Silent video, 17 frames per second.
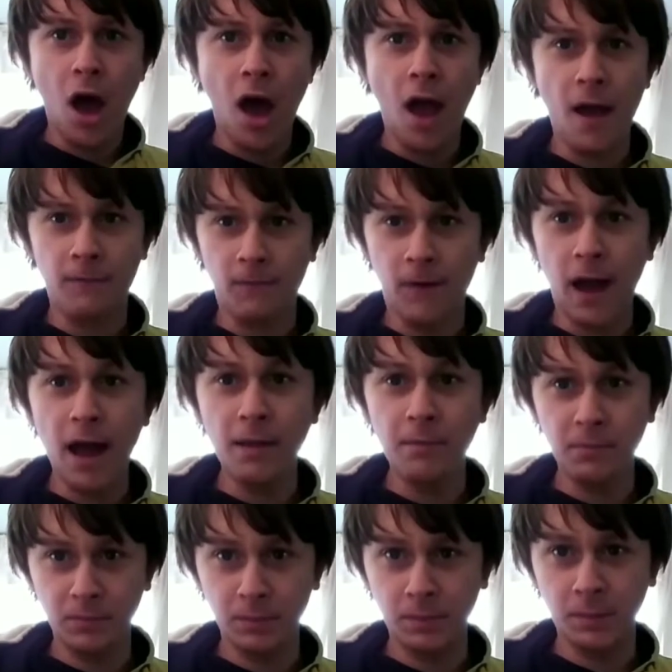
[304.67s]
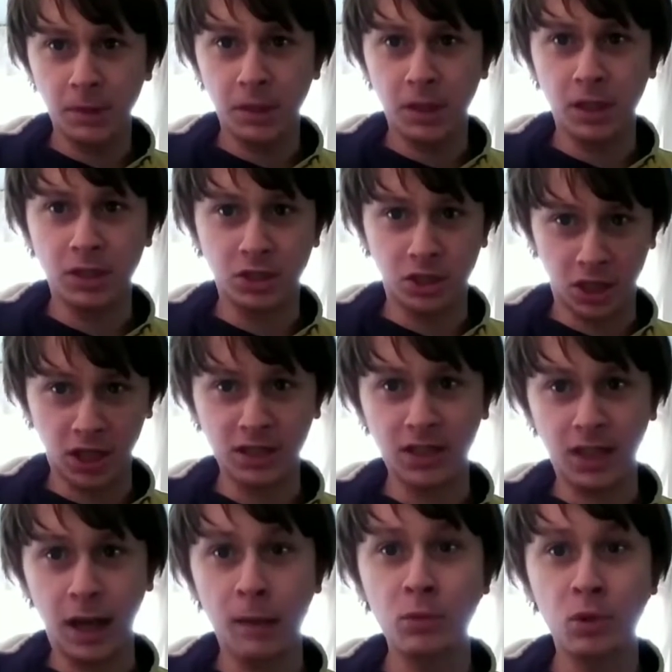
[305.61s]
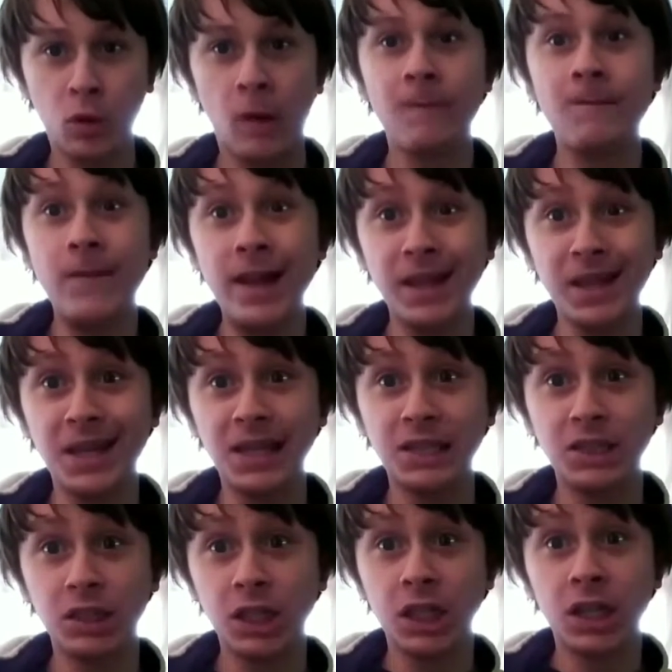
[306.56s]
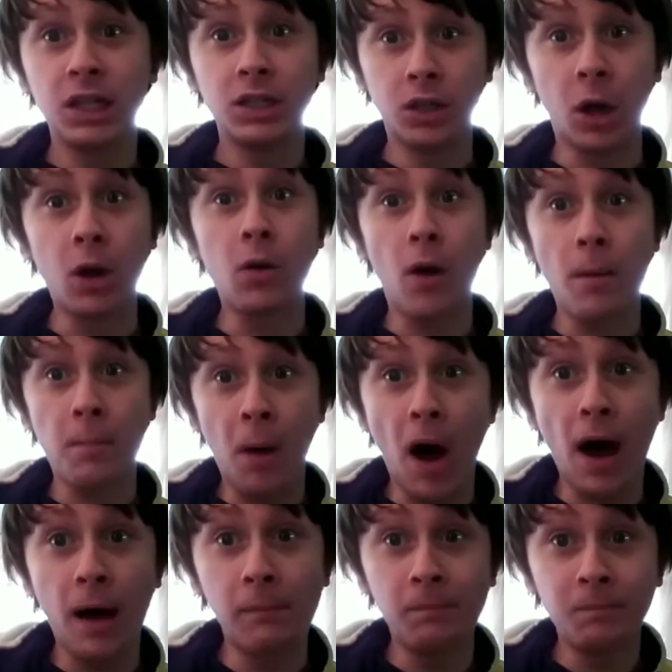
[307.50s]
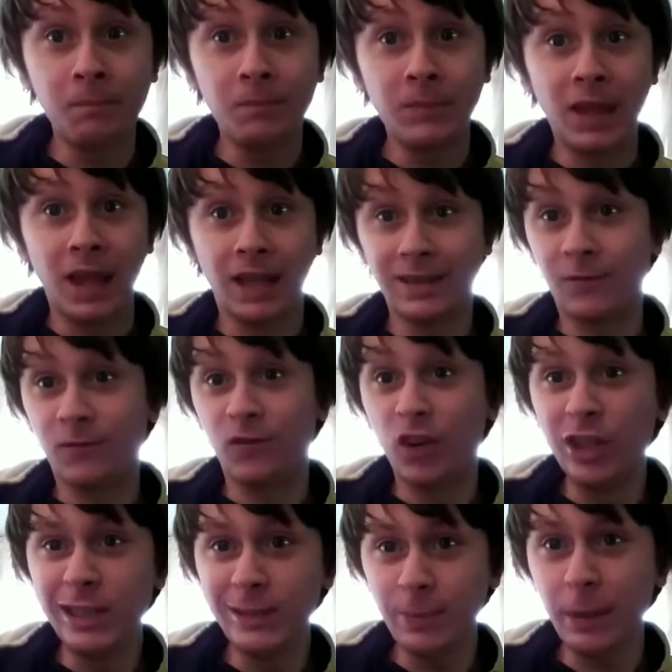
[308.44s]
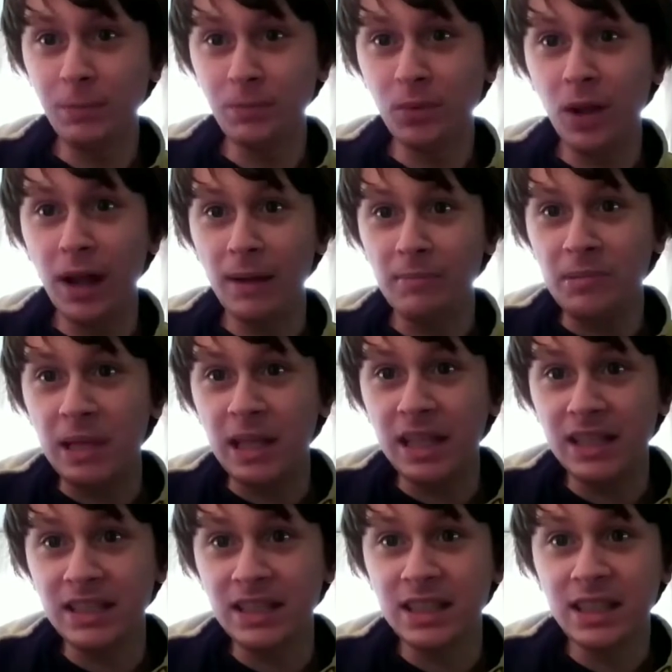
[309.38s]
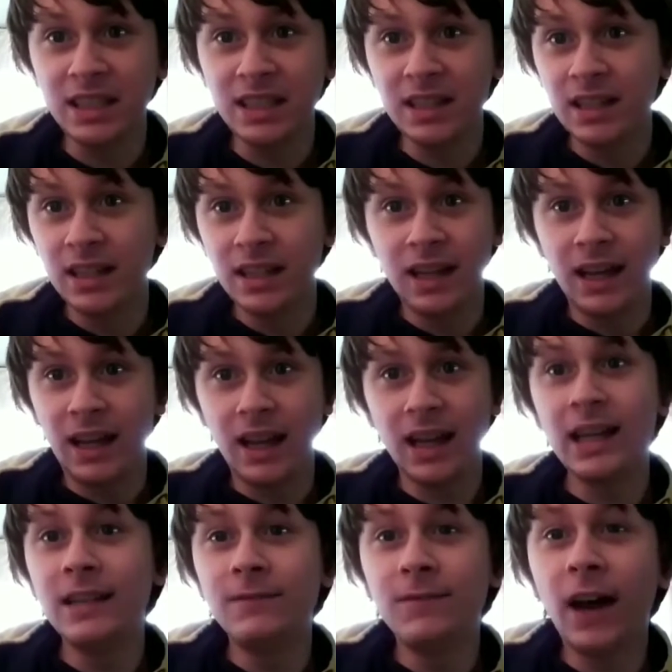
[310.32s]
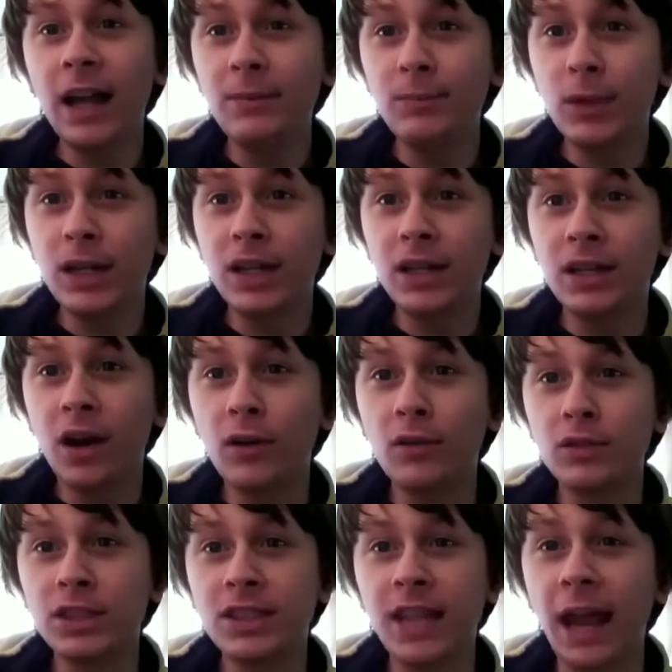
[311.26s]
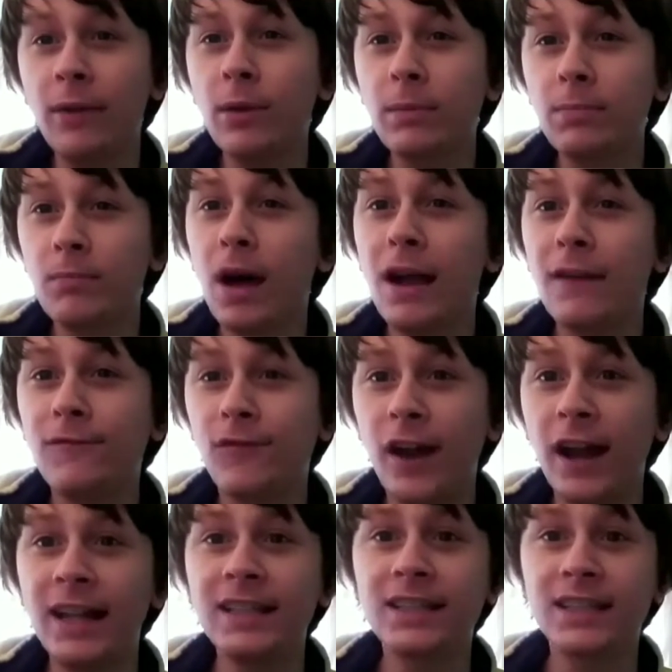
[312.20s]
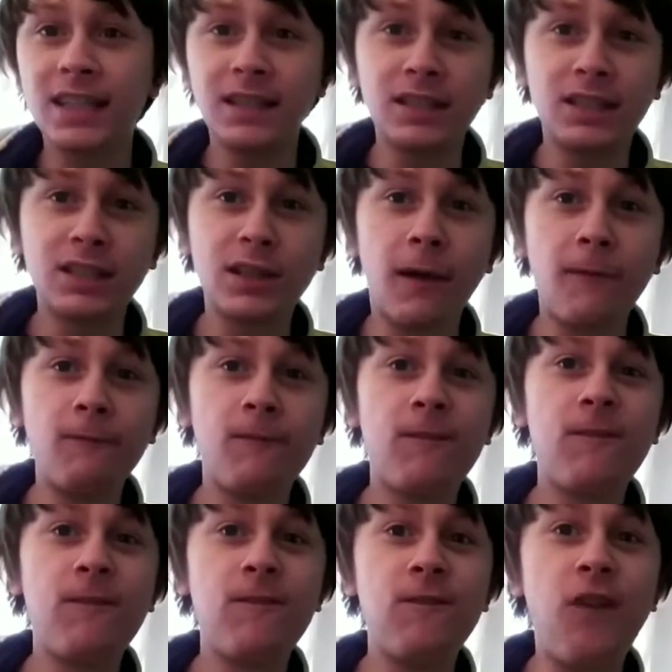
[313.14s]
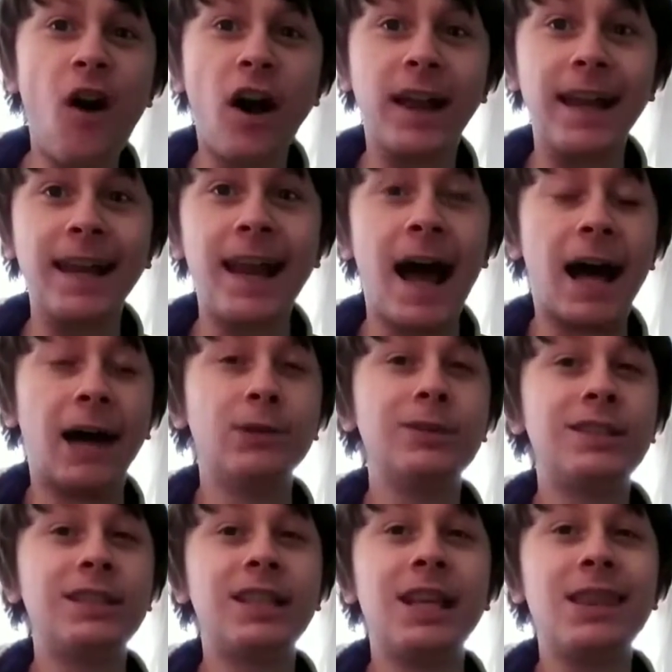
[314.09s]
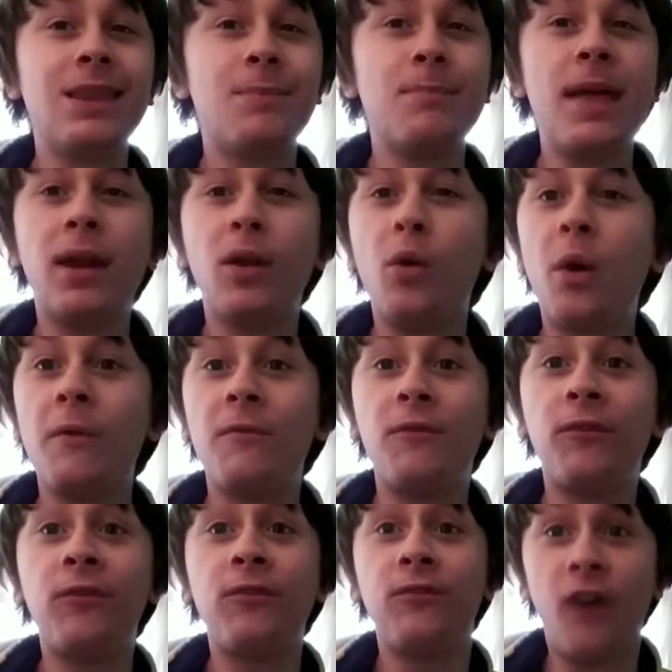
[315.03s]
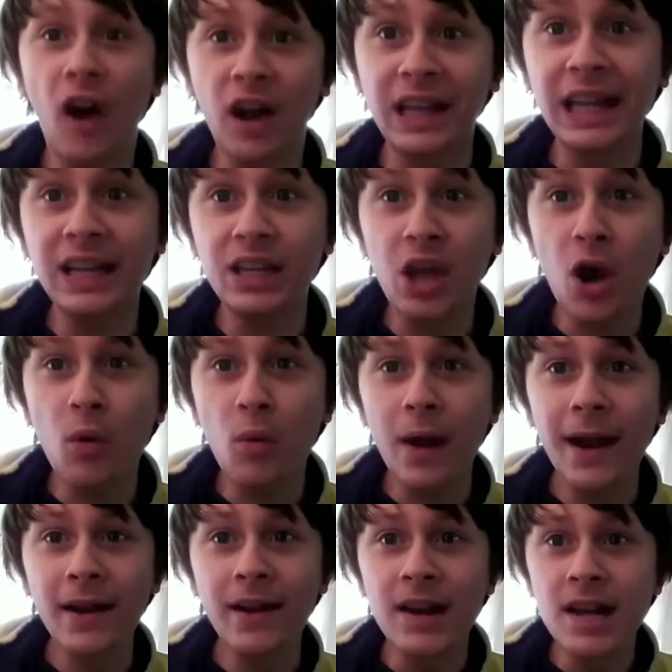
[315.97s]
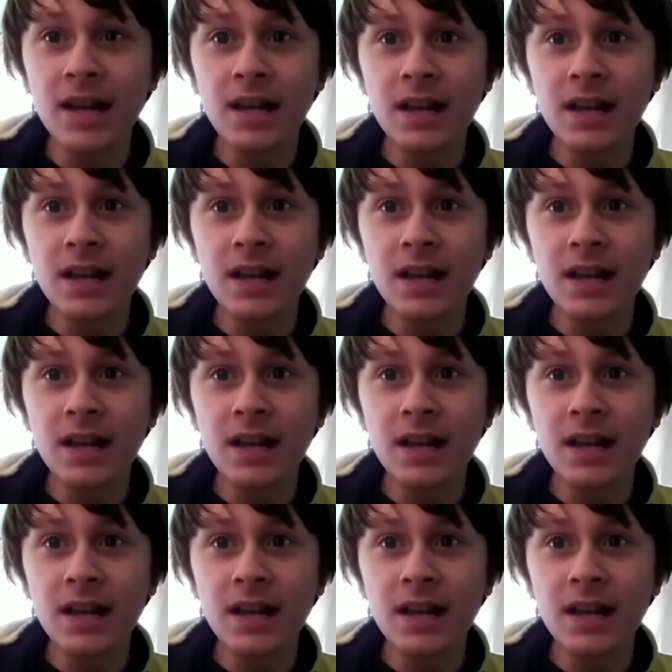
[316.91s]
if I'm just come to a village, go to a pub, and the first people I meet invite me to go stay with my friends in some fucking house in the middle of fucking nowhere,